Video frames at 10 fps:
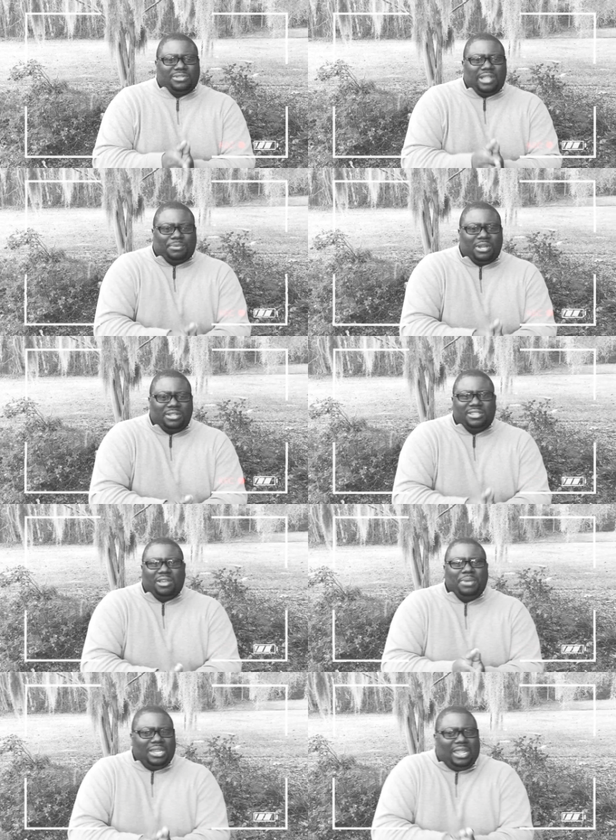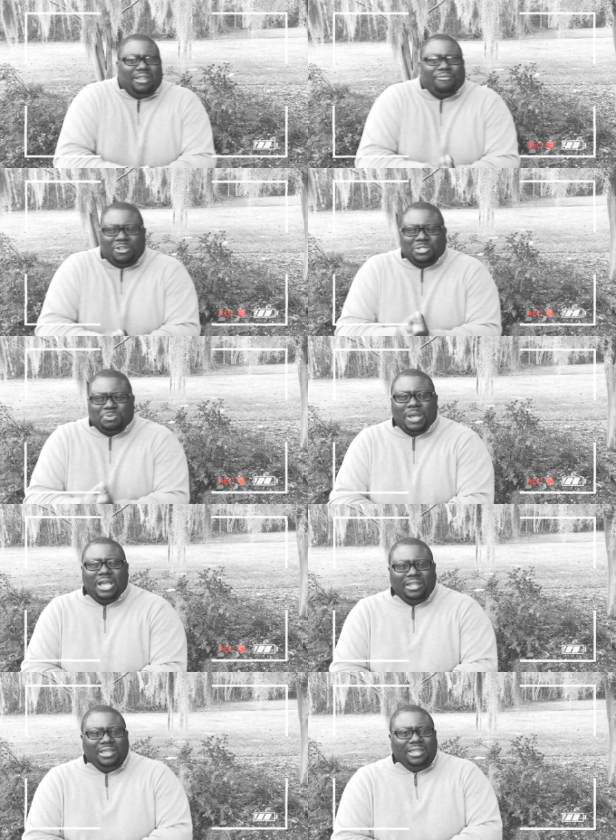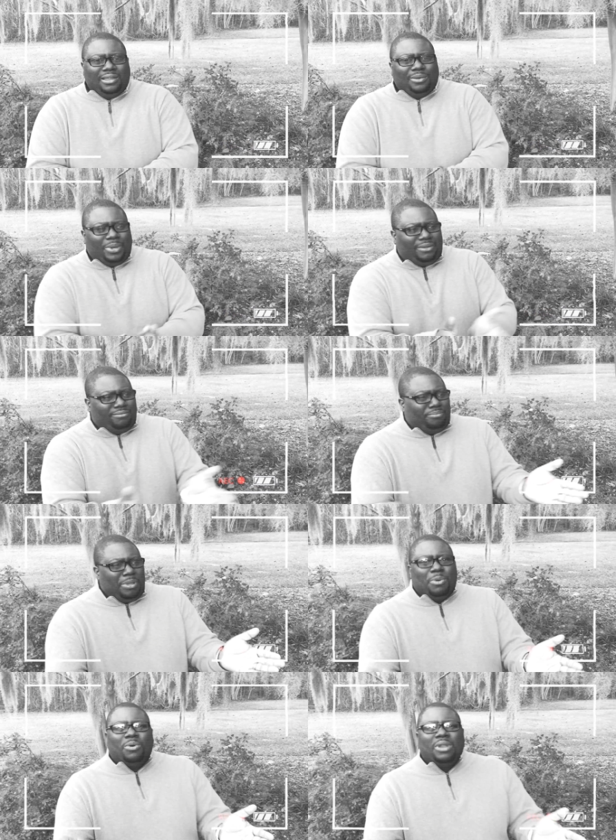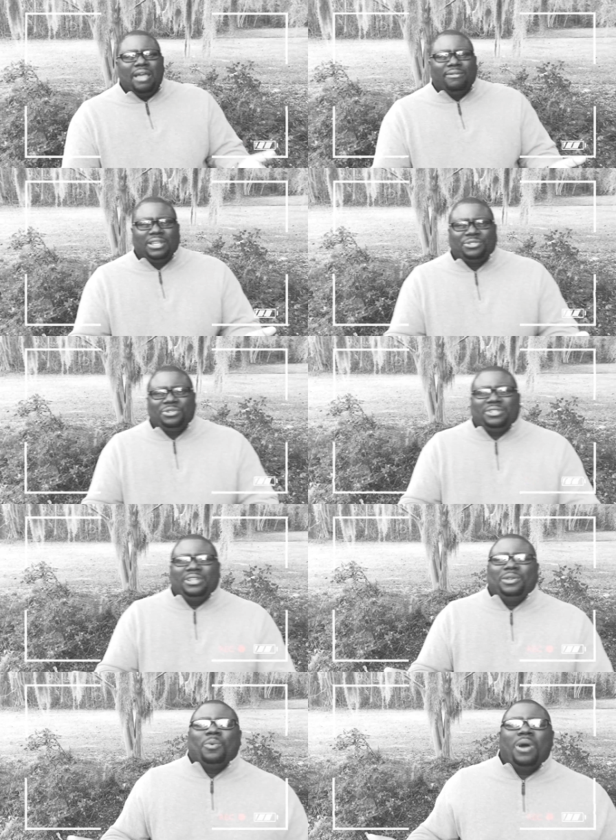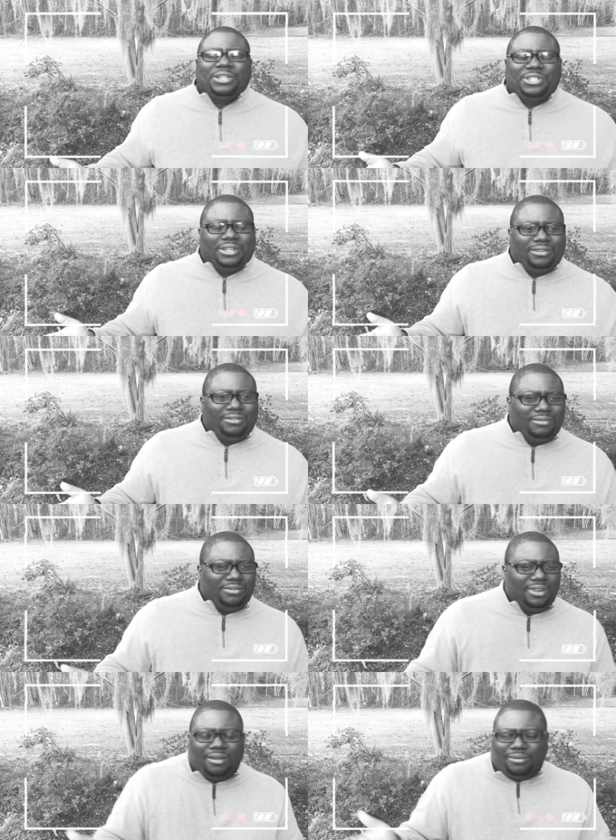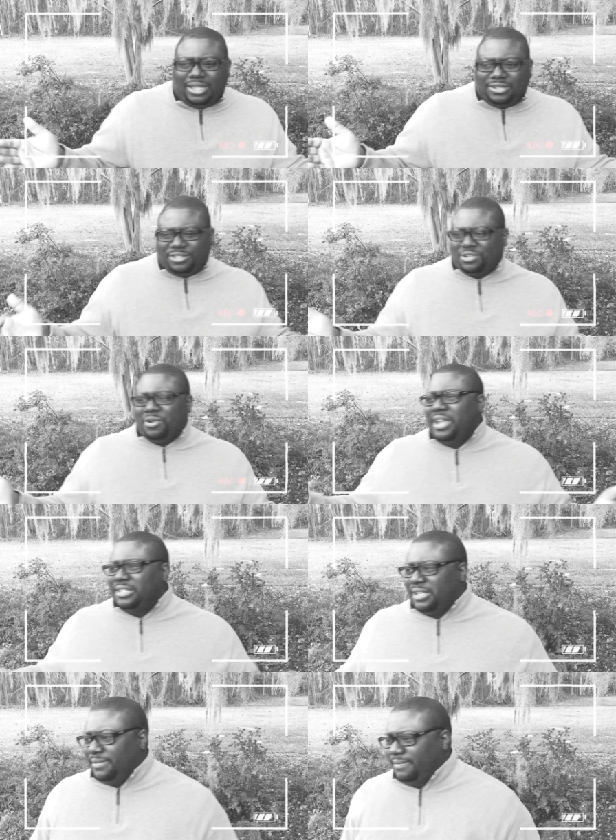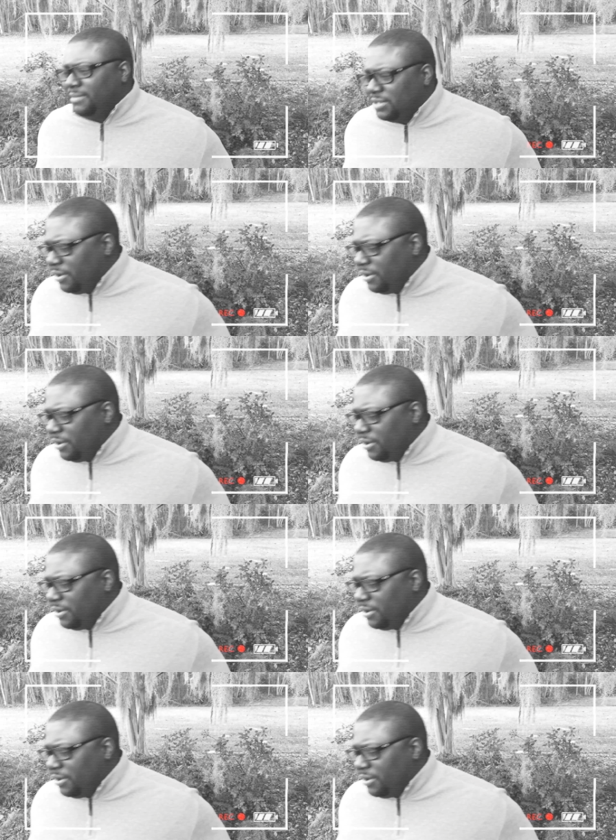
Stop trying to sell me an N F L spot when people won't have electricity to watch it. You know, that's just crazy. It's